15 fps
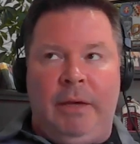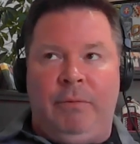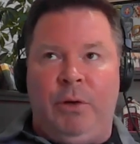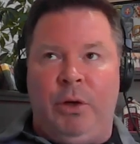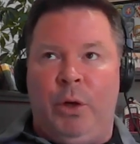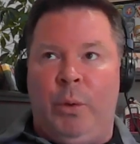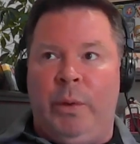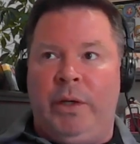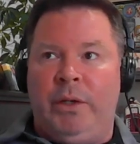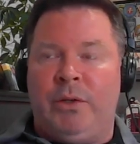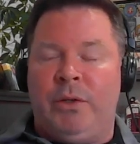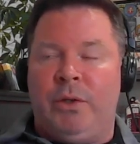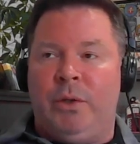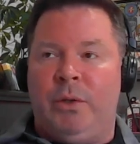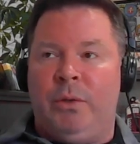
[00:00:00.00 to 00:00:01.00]
if you're going
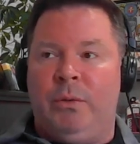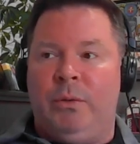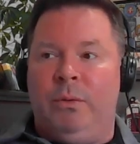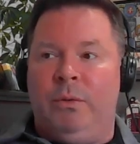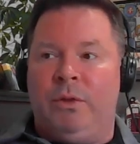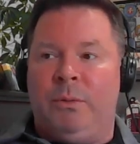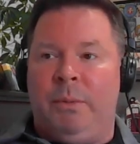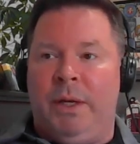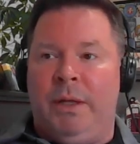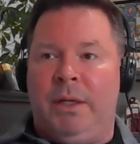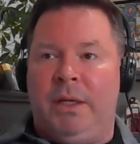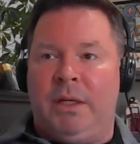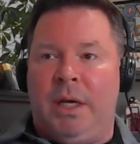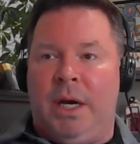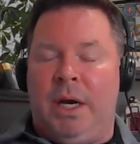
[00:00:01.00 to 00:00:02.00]
to
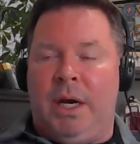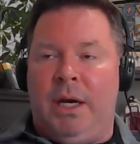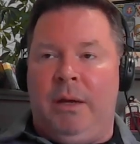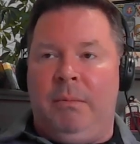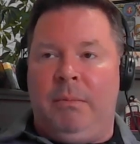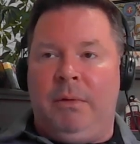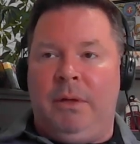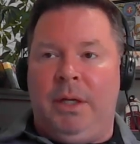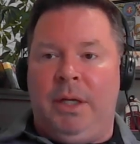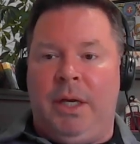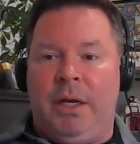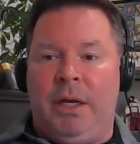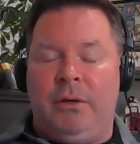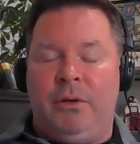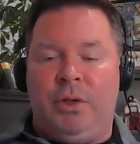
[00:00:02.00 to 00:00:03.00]
spend the time,
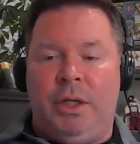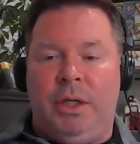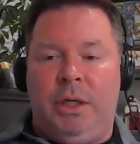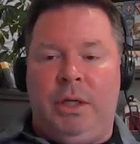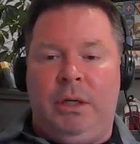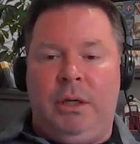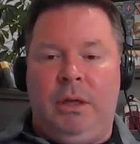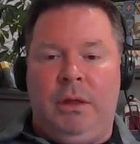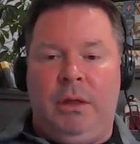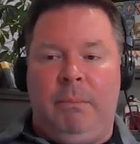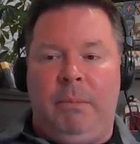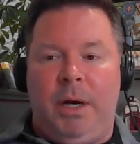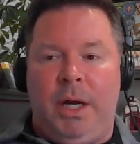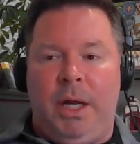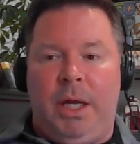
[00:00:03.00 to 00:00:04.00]
the energy, the
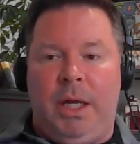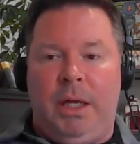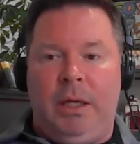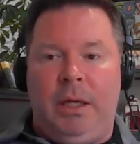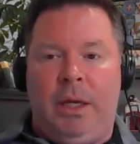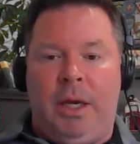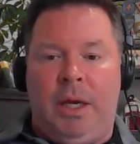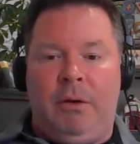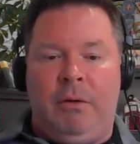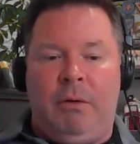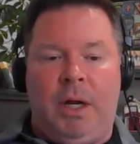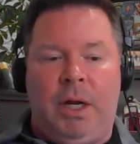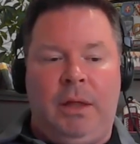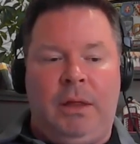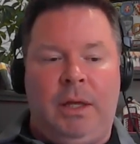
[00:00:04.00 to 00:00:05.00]
money, and
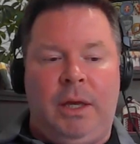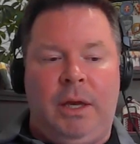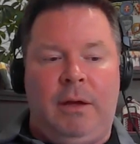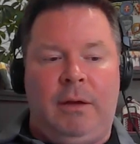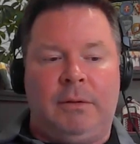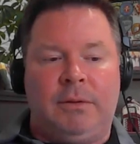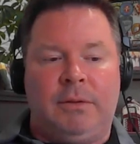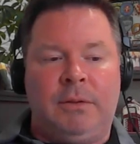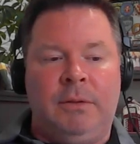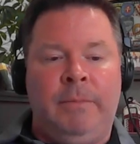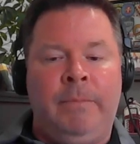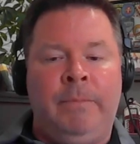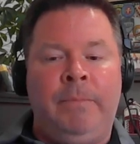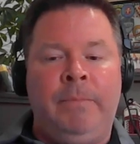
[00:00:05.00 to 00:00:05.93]
or anything else